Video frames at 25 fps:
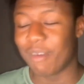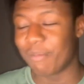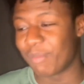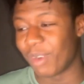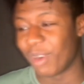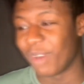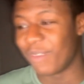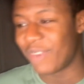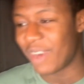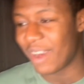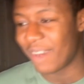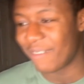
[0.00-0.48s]

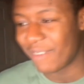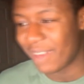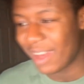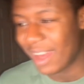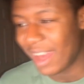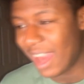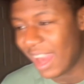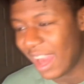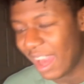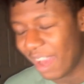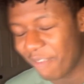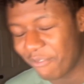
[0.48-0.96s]
both have
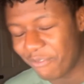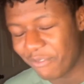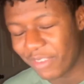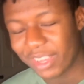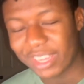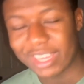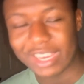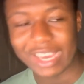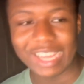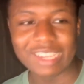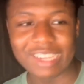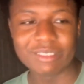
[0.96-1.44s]

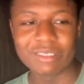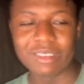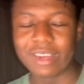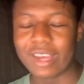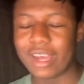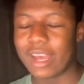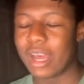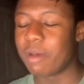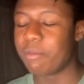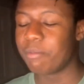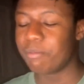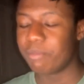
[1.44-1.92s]

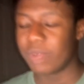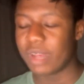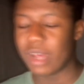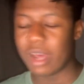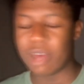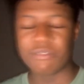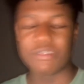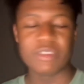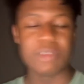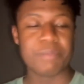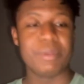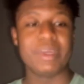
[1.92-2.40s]

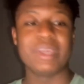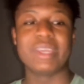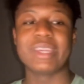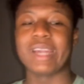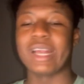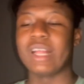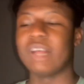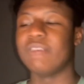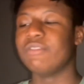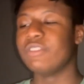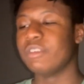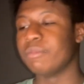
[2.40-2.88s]
MVP
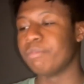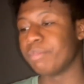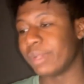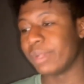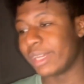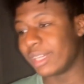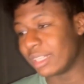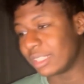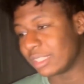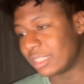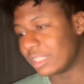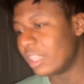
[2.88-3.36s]
caliber
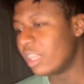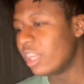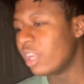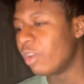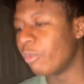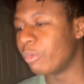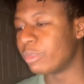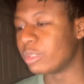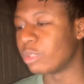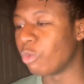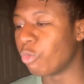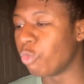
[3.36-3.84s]
players
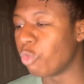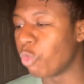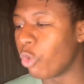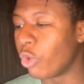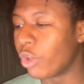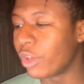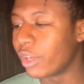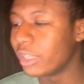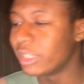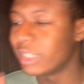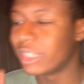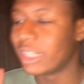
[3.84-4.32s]
with the
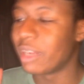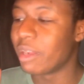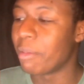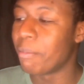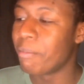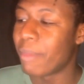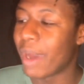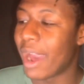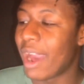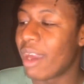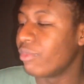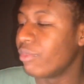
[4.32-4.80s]
Warriors and the
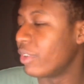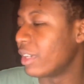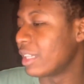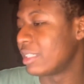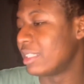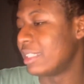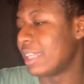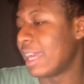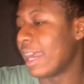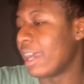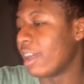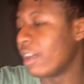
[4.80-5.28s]

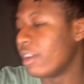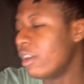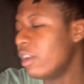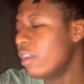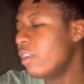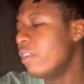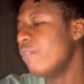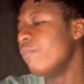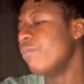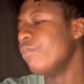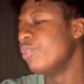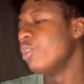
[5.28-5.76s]
Mavericks. Now,
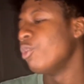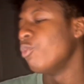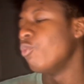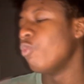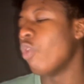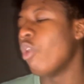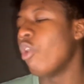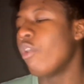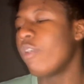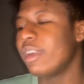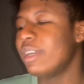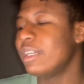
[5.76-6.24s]
The
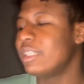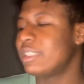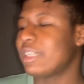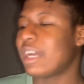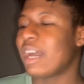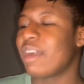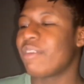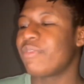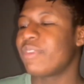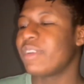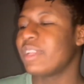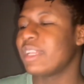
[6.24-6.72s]
Warriors,
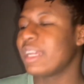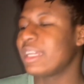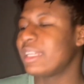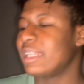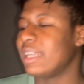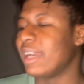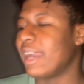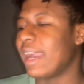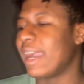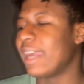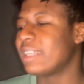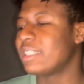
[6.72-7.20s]
I feel like
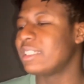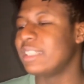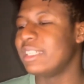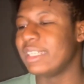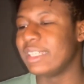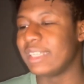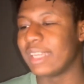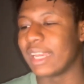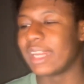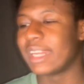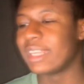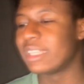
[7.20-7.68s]
they're actually
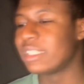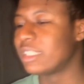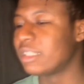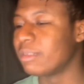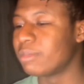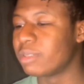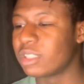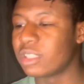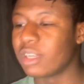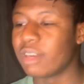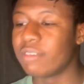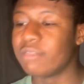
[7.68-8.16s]
getting
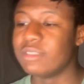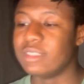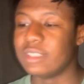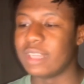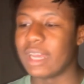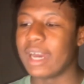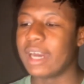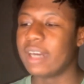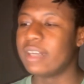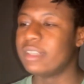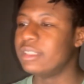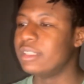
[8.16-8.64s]
some stuff
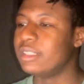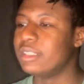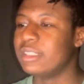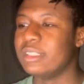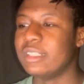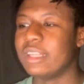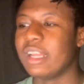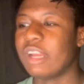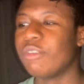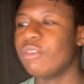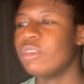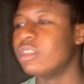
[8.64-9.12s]
down.
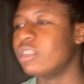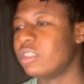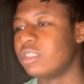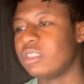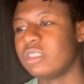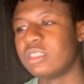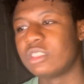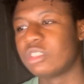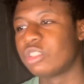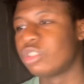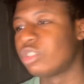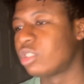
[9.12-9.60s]
They were
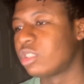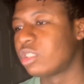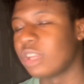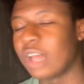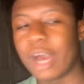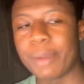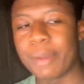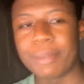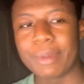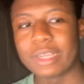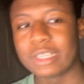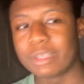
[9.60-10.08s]

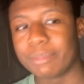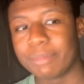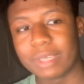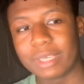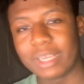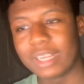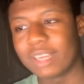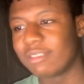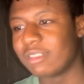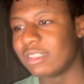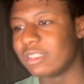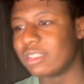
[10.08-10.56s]
sloppy at the
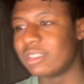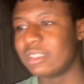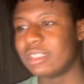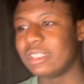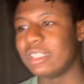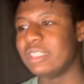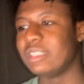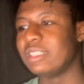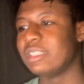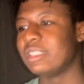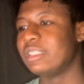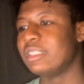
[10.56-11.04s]
beginning of the
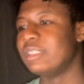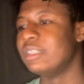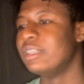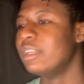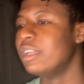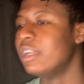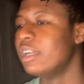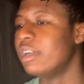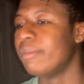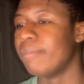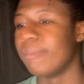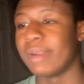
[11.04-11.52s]
season,
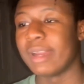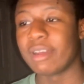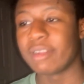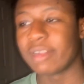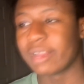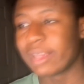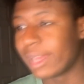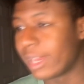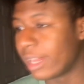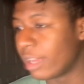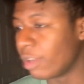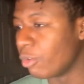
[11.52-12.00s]
but now
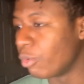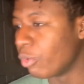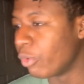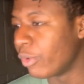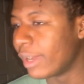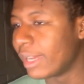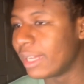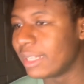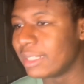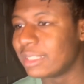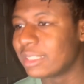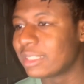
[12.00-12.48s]
they're getting
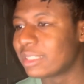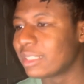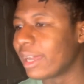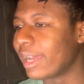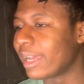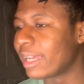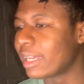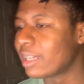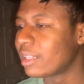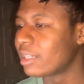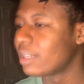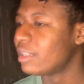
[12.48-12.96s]
wins.
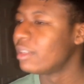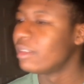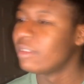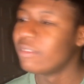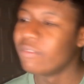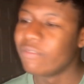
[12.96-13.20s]
Like,